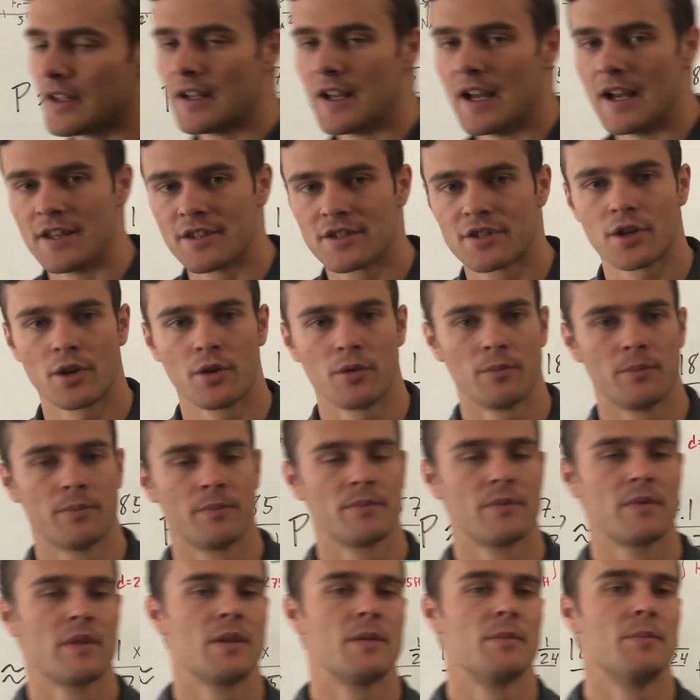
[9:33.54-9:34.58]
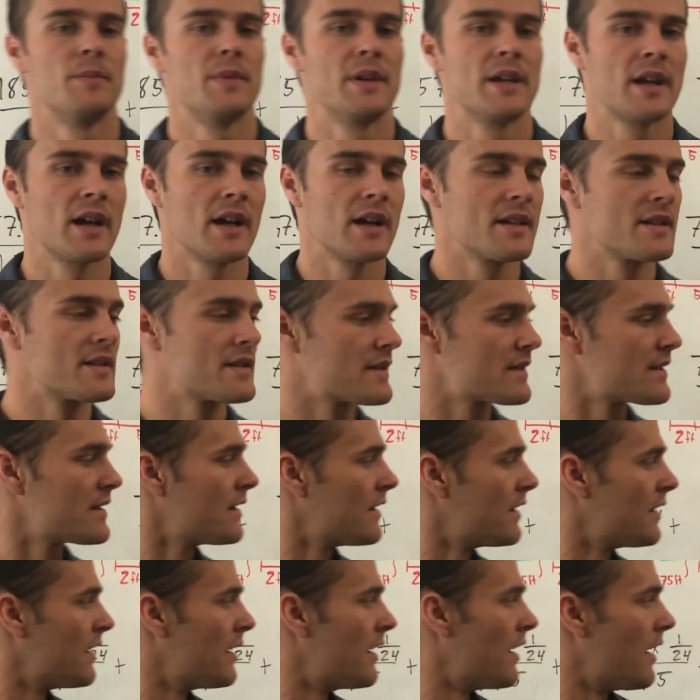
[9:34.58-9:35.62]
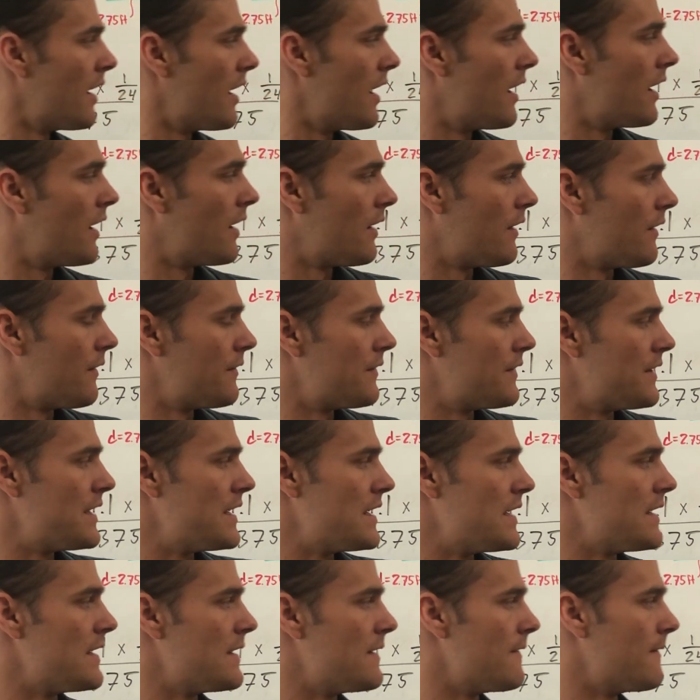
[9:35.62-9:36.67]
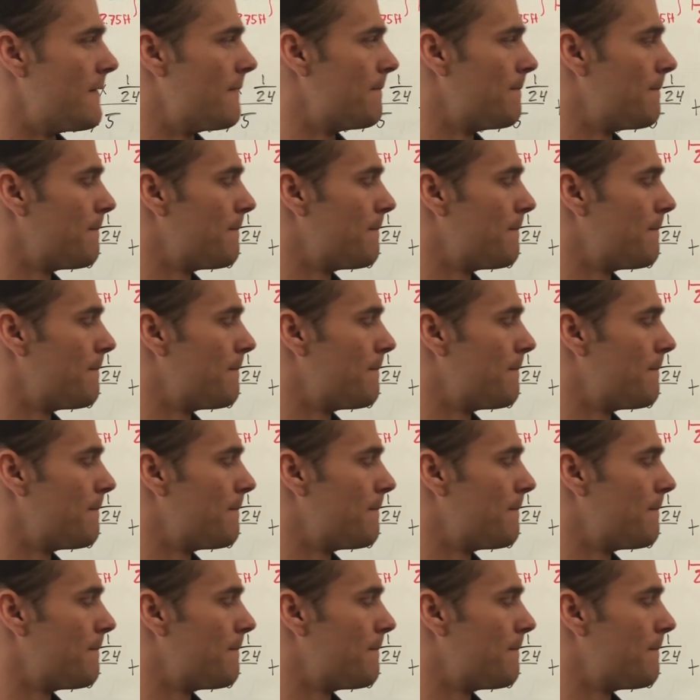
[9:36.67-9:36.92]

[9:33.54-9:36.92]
And so, because of the